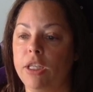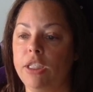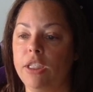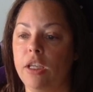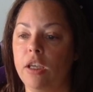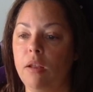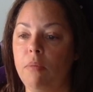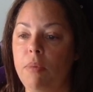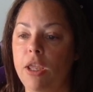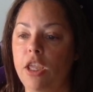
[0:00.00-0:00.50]
This
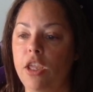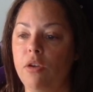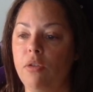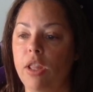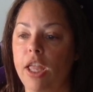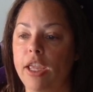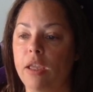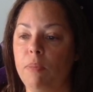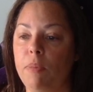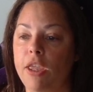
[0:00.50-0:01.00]
could be
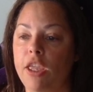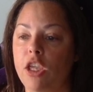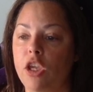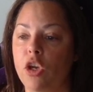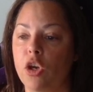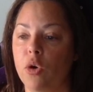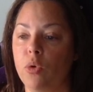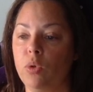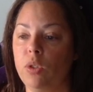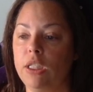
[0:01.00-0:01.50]
you like being
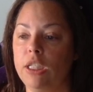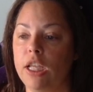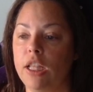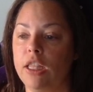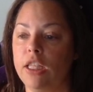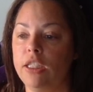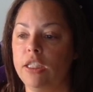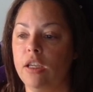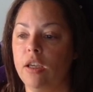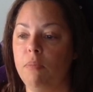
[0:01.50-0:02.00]

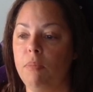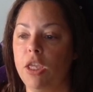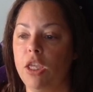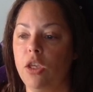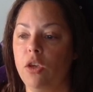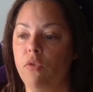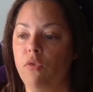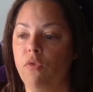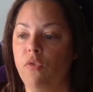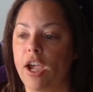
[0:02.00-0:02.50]
ghosted. This could be
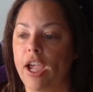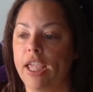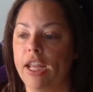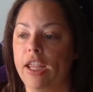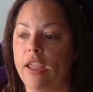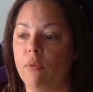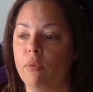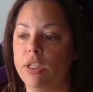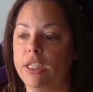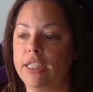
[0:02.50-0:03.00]
you
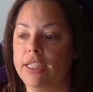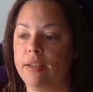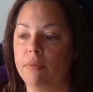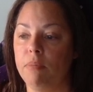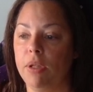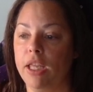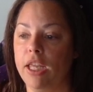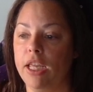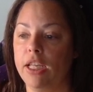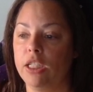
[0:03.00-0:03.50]
fighting with
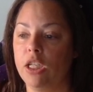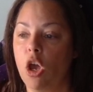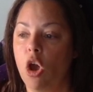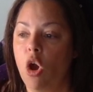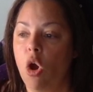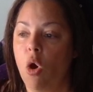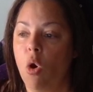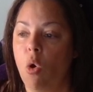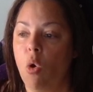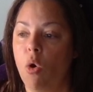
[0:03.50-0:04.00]
siblings
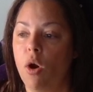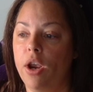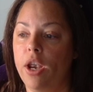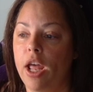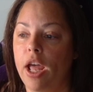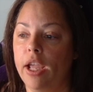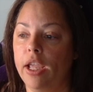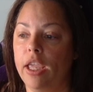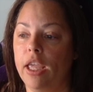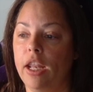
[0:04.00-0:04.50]
or
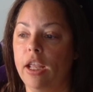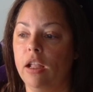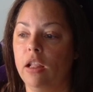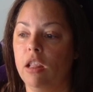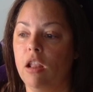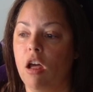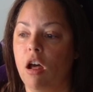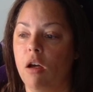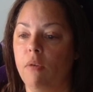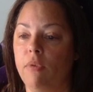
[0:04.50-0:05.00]
not getting
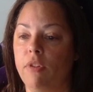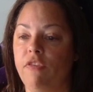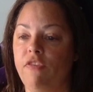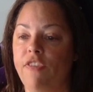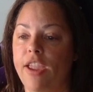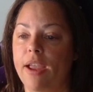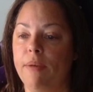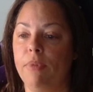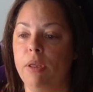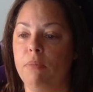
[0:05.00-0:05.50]
along with
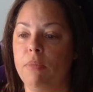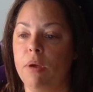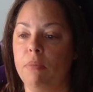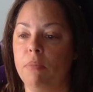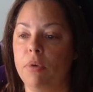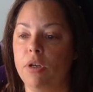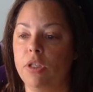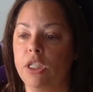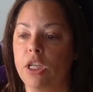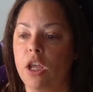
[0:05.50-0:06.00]
family
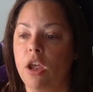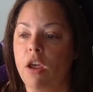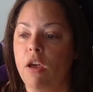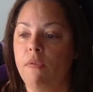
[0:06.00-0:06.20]
members.